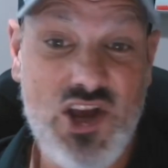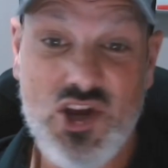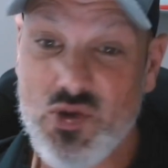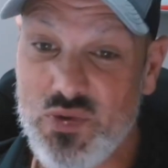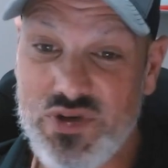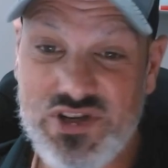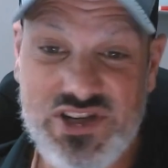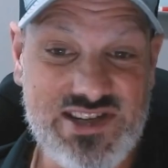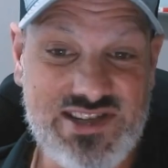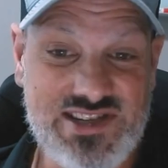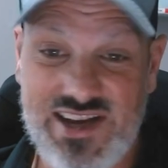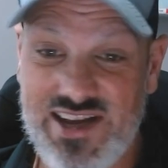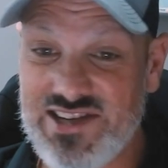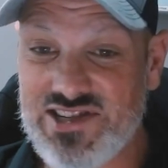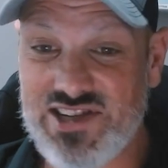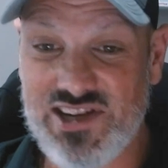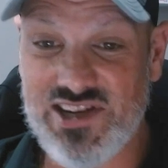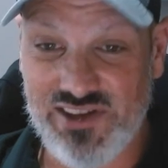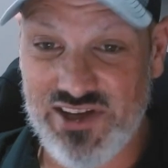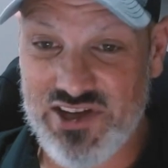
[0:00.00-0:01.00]
We just
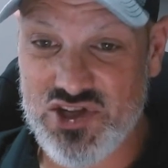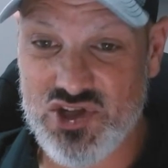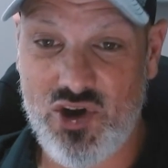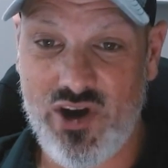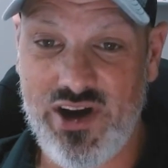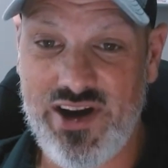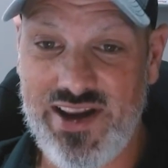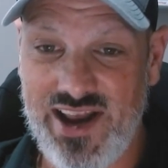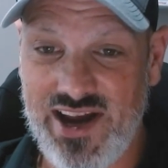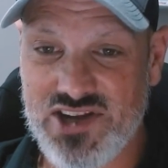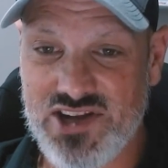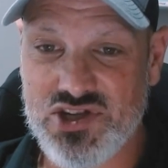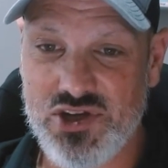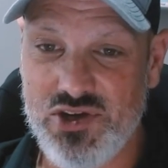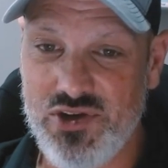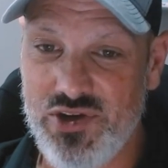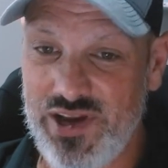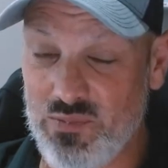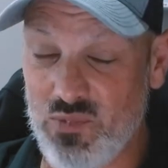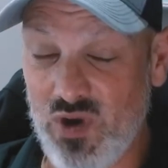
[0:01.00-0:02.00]
instantly started
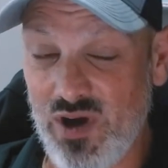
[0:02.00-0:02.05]
executing.